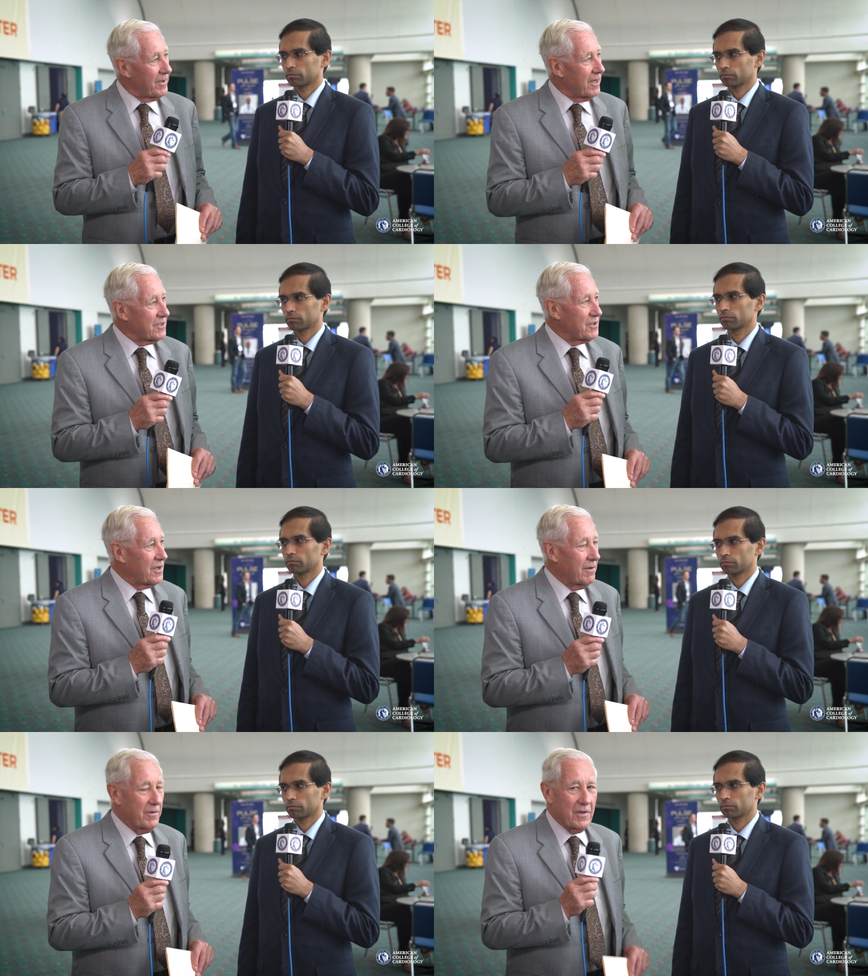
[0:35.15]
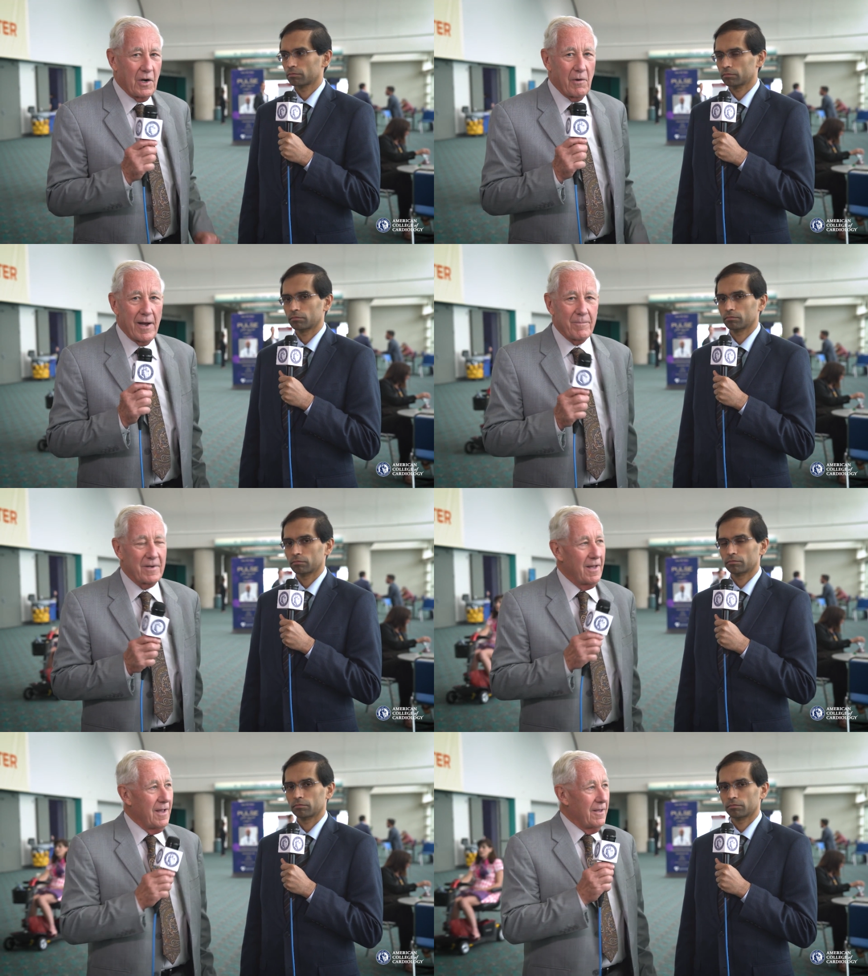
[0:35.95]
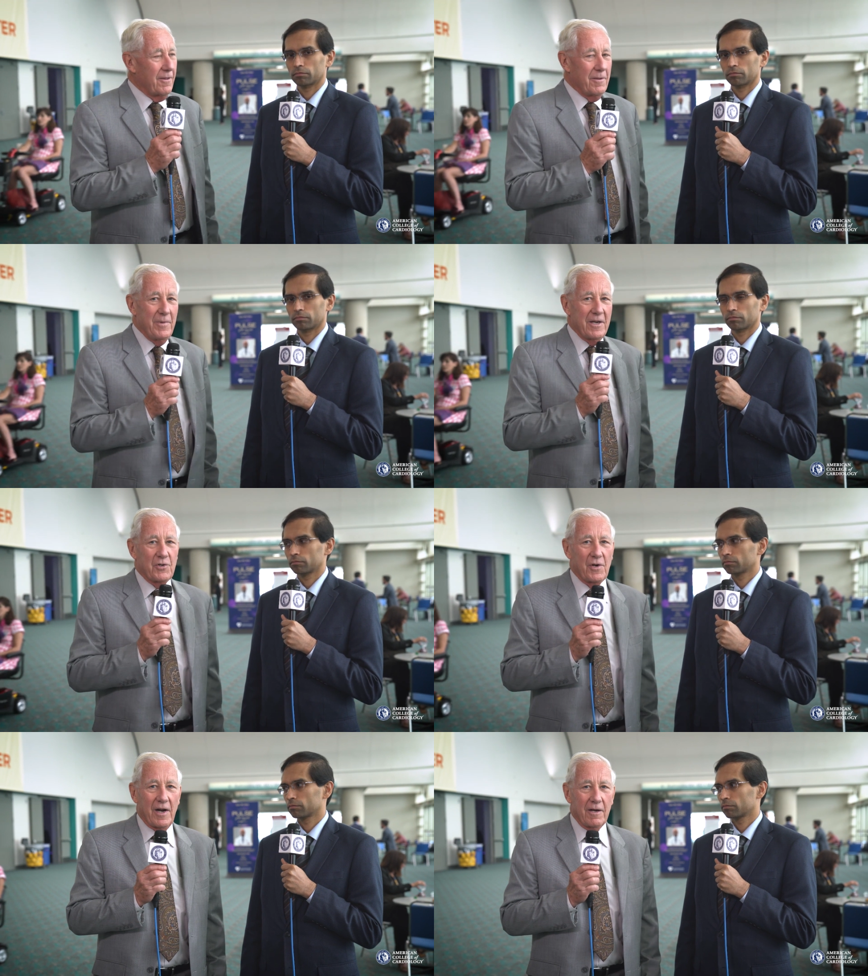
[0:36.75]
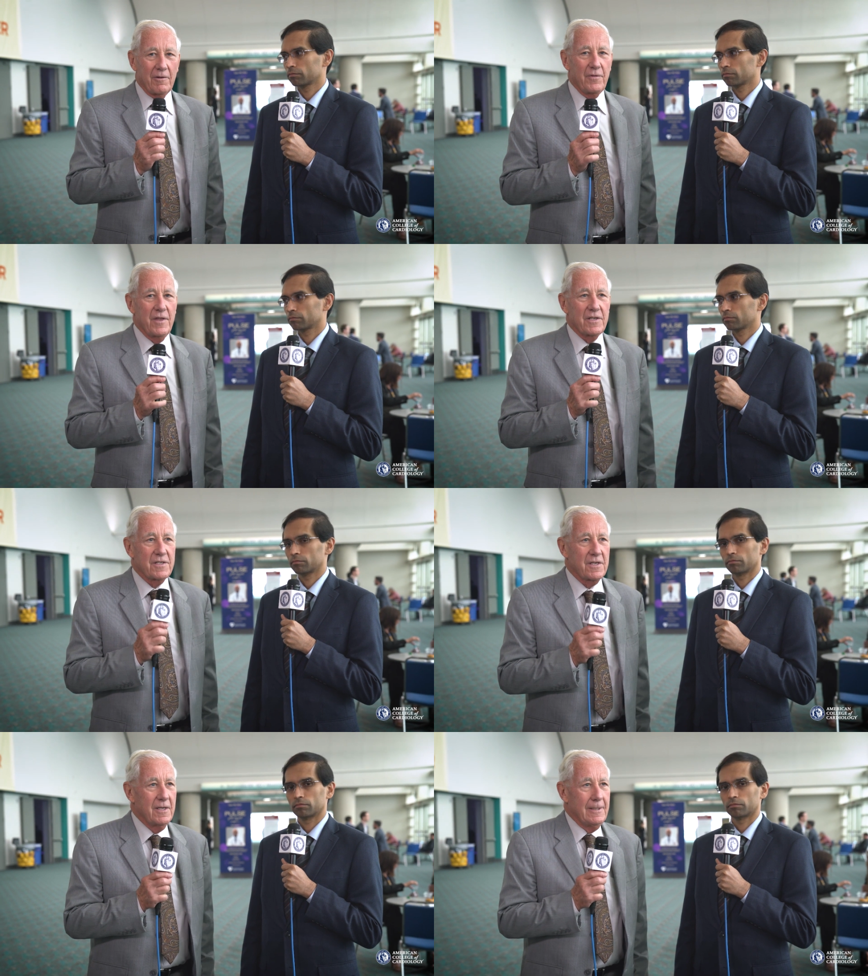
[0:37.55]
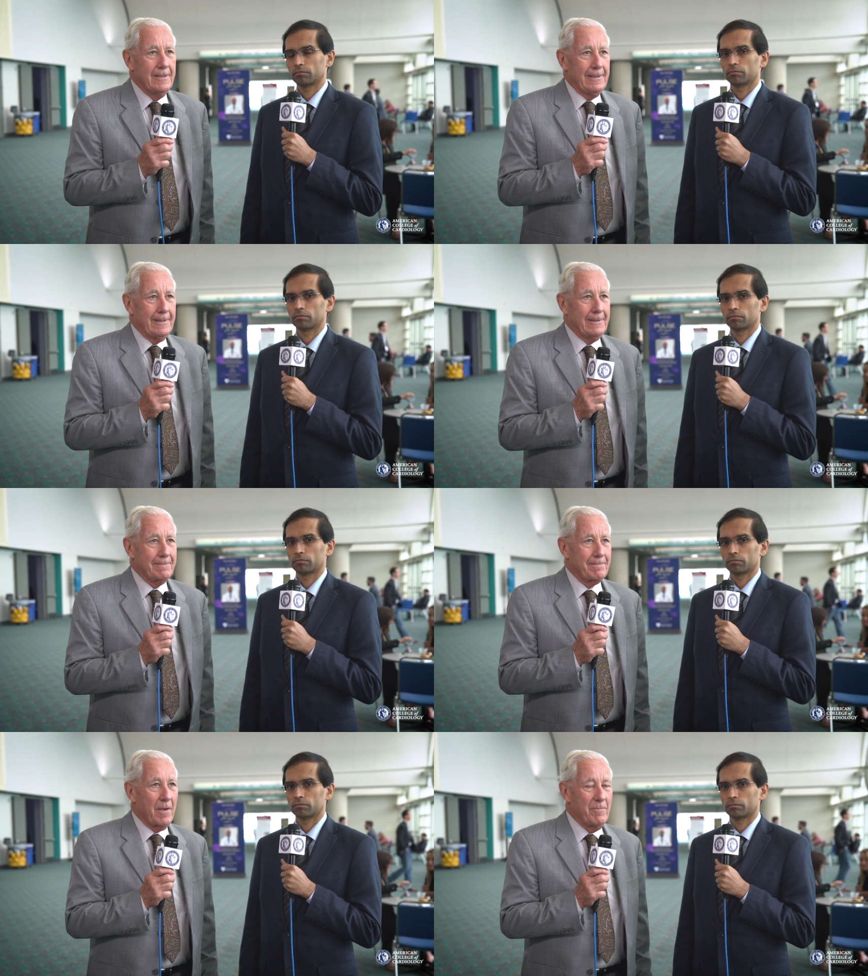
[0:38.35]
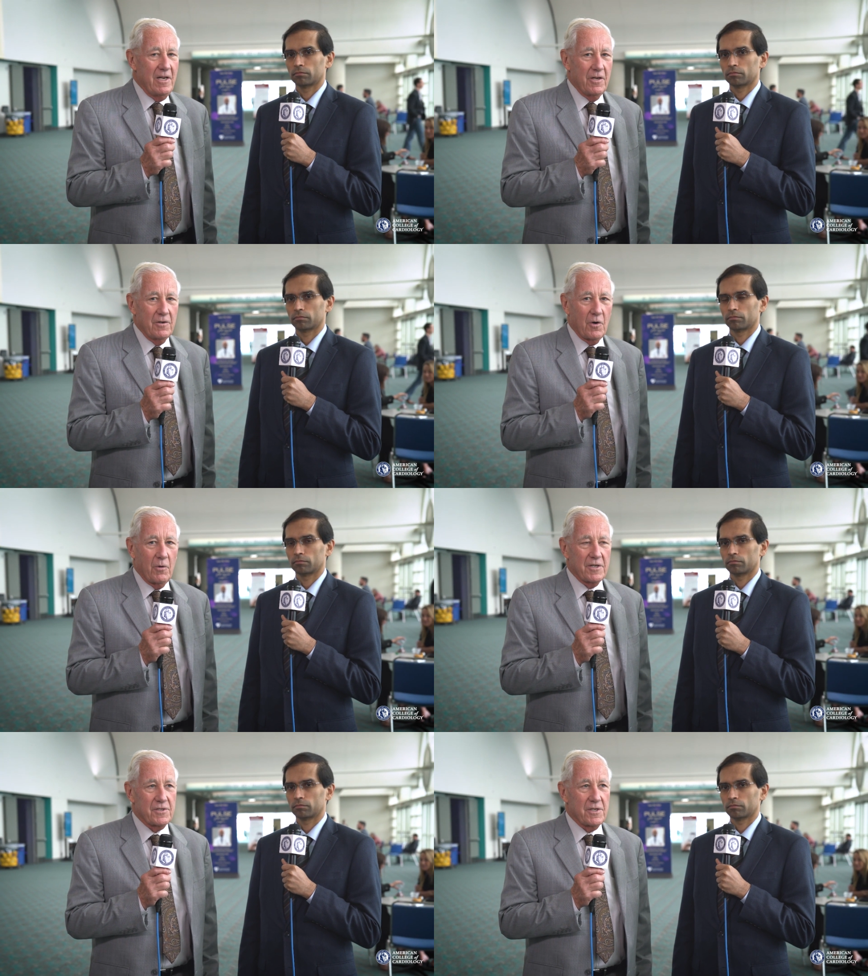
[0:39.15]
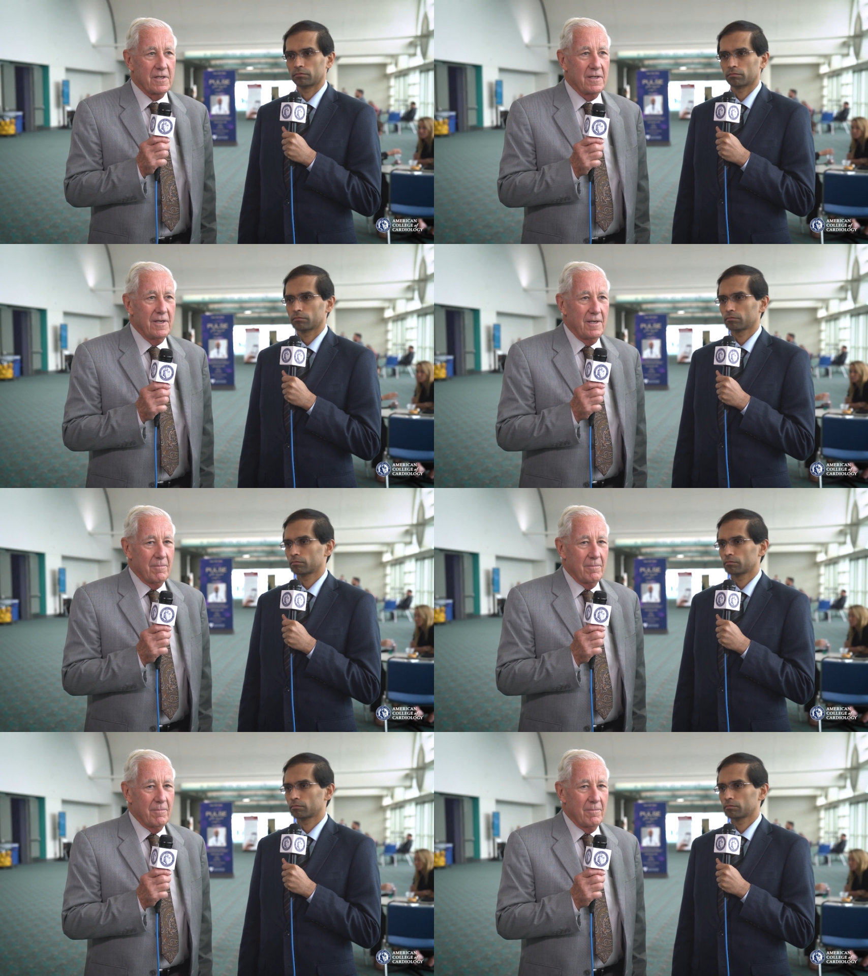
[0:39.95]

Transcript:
Speaker 1: But let's start with COAPT, the big trial of this uh, meeting, no question,